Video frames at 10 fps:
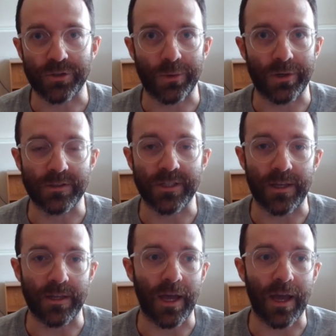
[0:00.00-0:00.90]
or
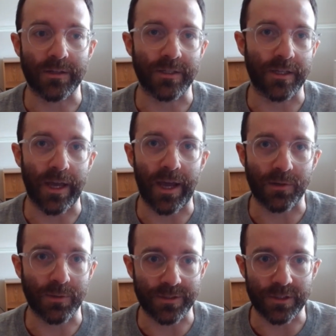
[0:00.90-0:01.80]
data
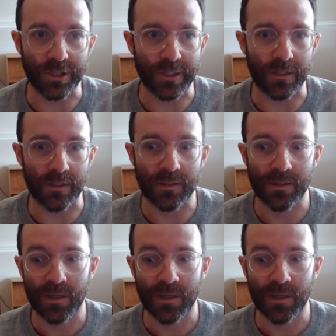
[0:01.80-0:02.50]
acquisition.